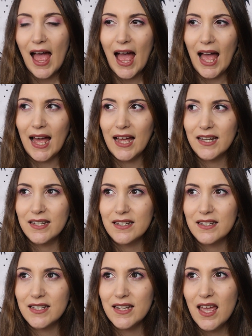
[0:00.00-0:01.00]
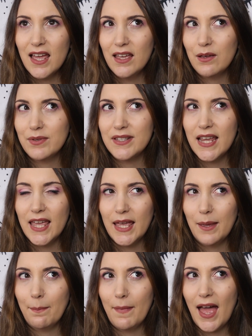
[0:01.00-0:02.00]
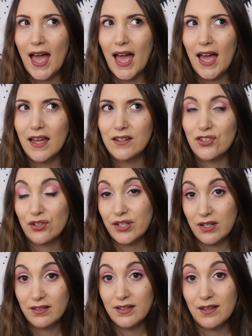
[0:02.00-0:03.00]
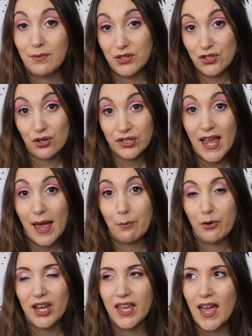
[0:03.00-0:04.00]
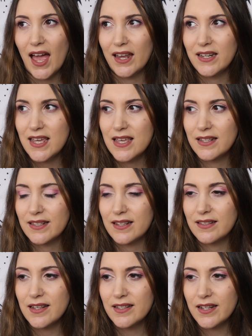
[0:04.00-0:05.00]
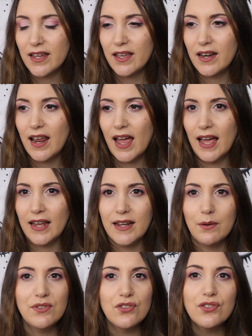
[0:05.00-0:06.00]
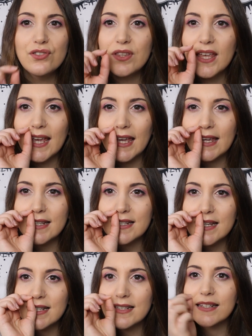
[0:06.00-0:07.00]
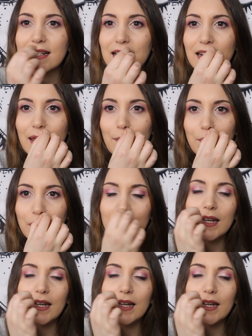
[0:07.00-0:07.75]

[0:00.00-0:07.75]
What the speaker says: And yeah, it was him and Dr. Emre and his assistant, and it was just the easiest clip.